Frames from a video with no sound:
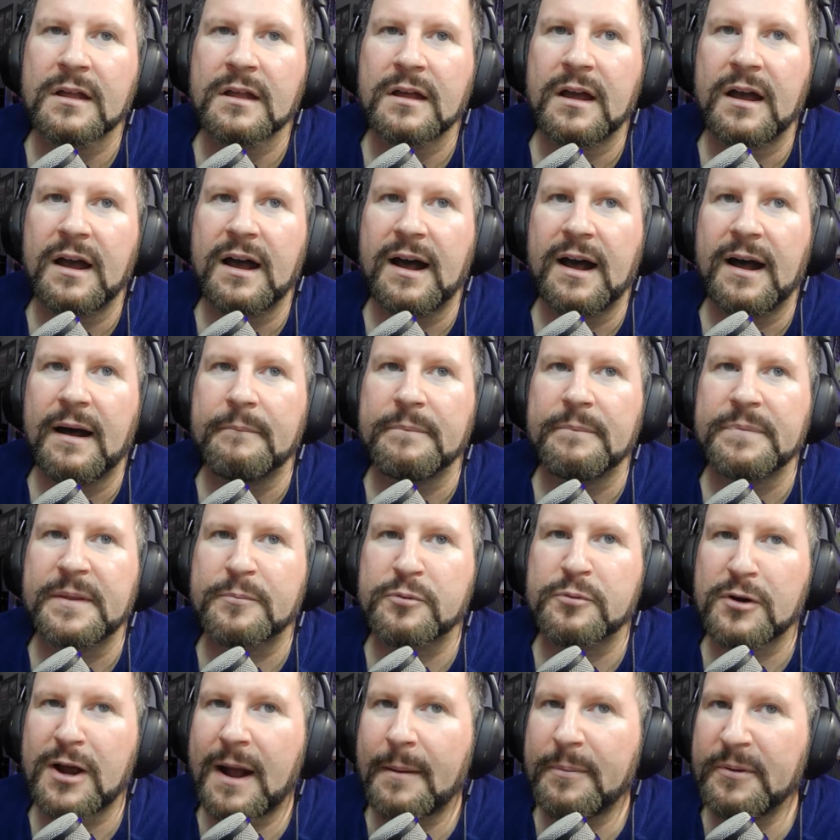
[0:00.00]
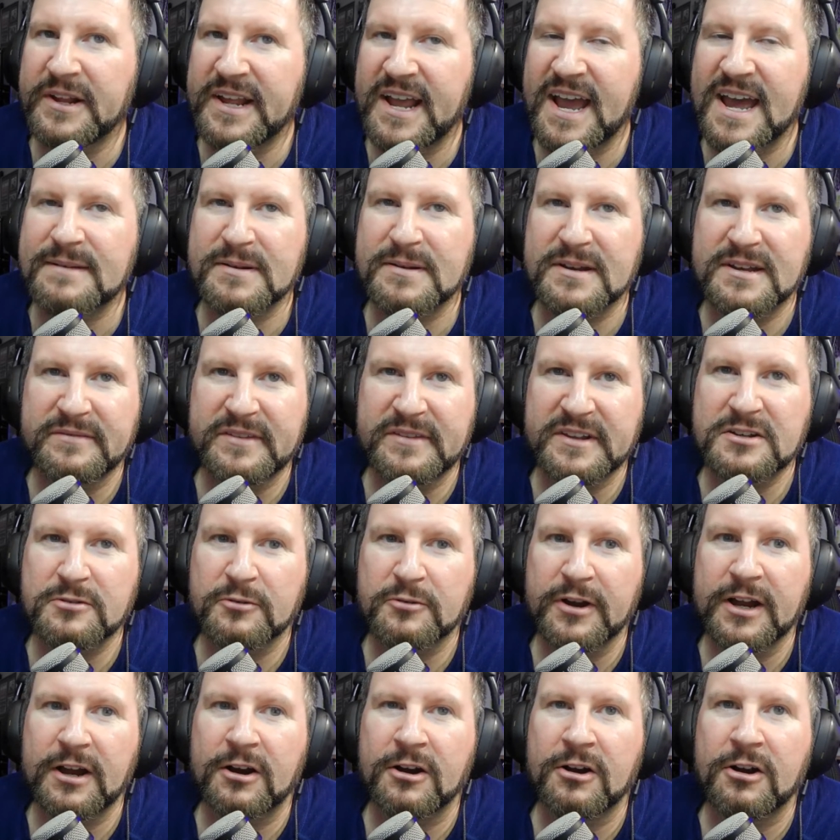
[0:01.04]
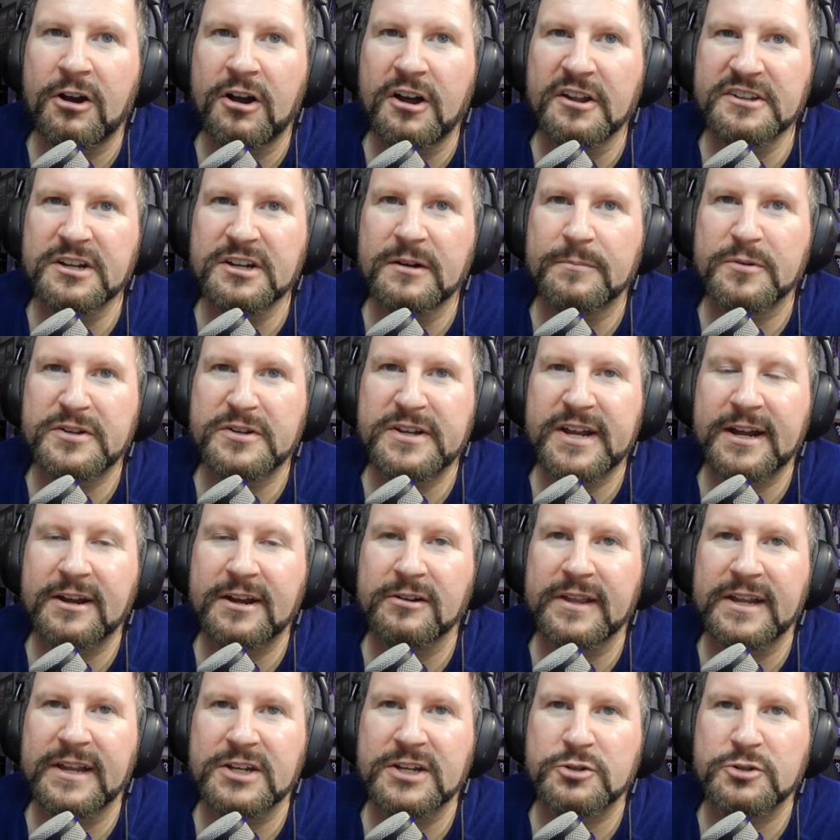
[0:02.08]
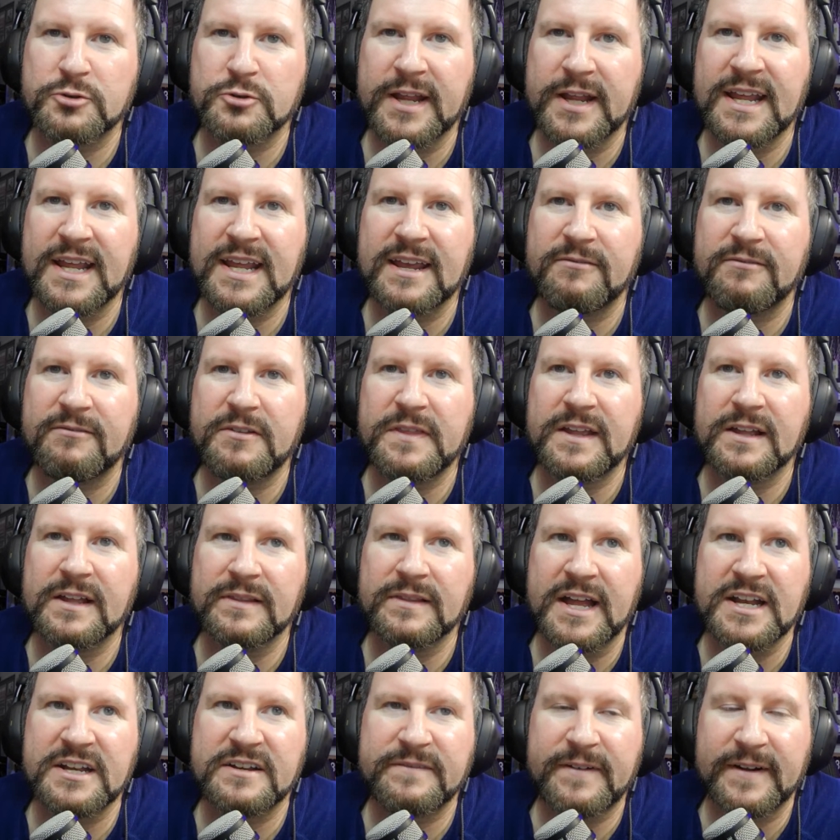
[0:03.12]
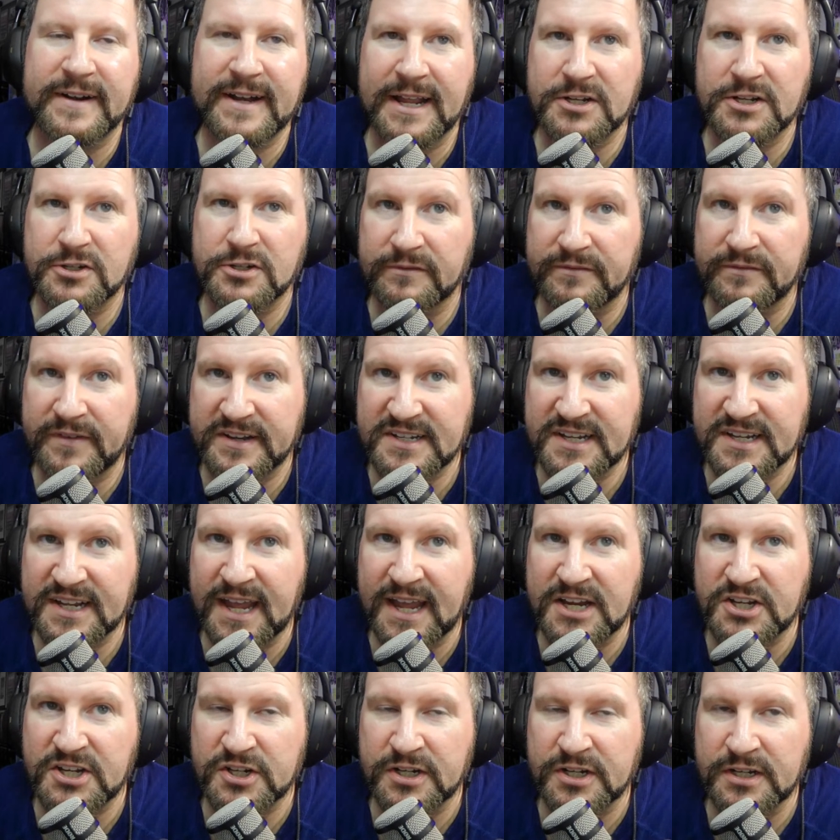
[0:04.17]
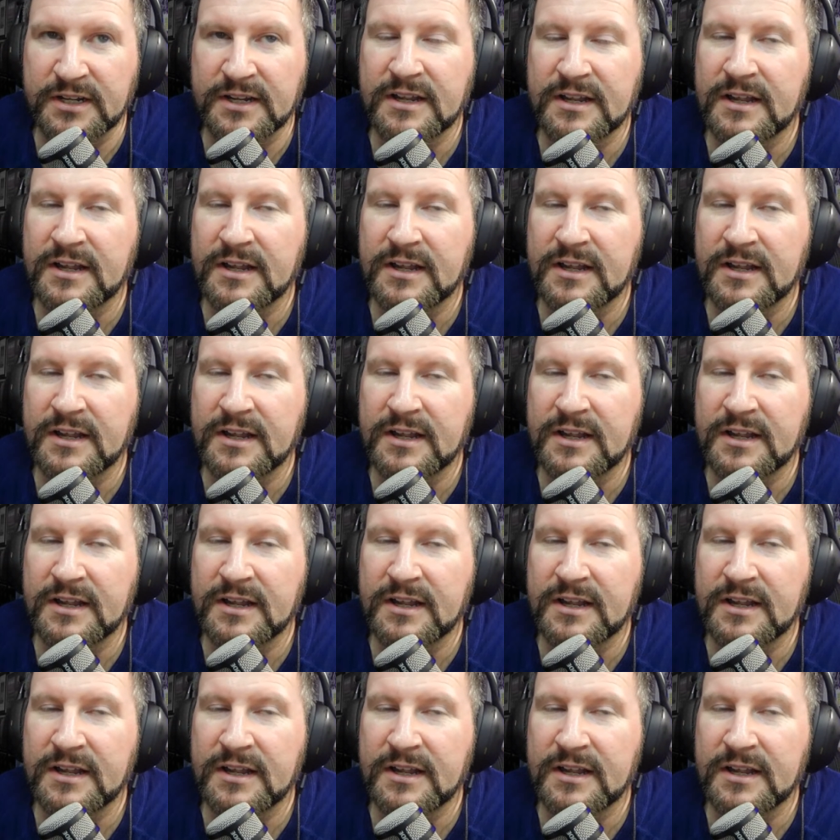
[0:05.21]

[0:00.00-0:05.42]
The property aspects of this story are also particularly intriguing given the alleged financial investigation.